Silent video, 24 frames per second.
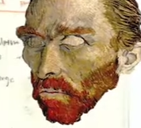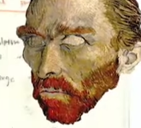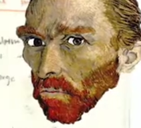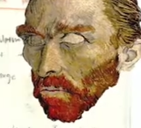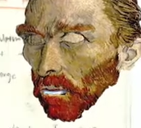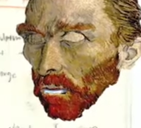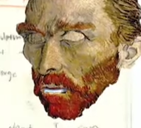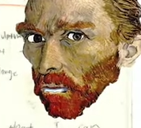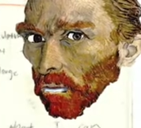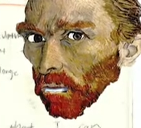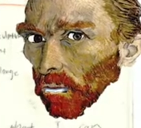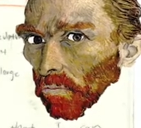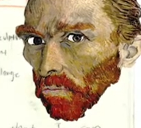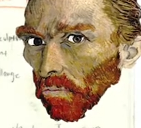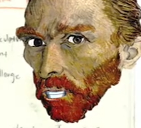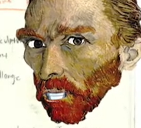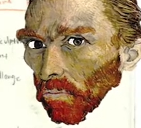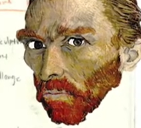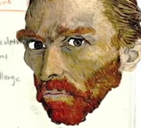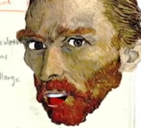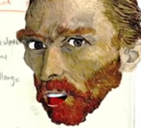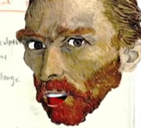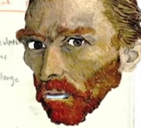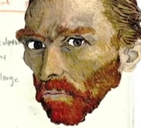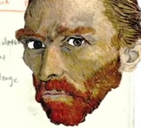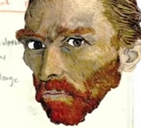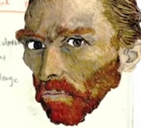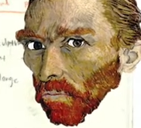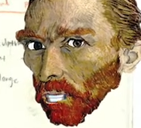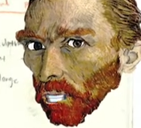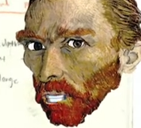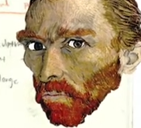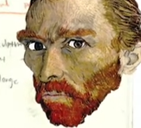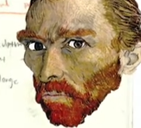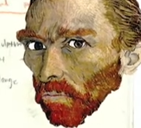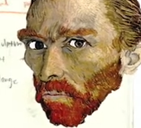we need to assume that you have
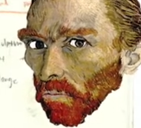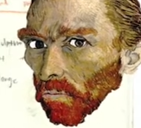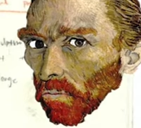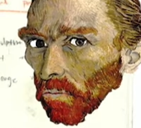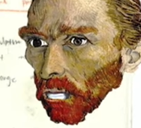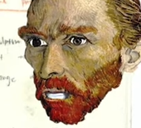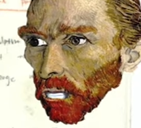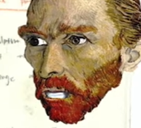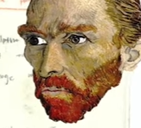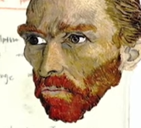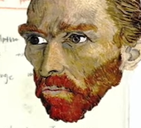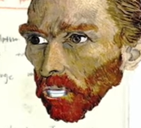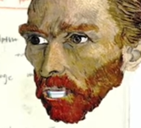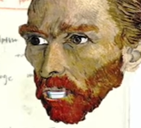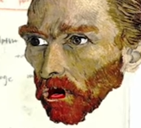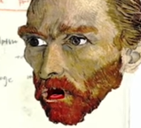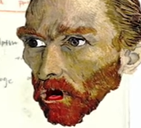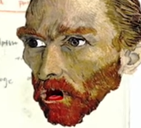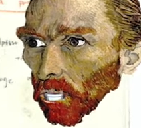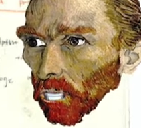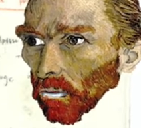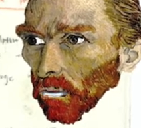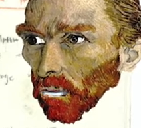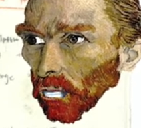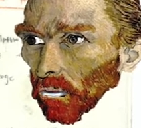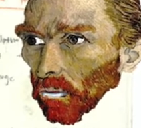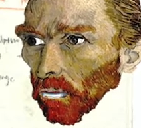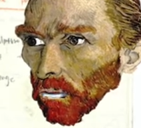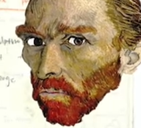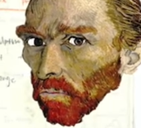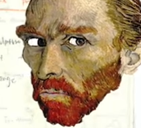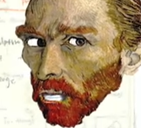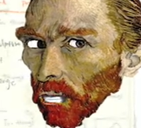established a topic or theme that you would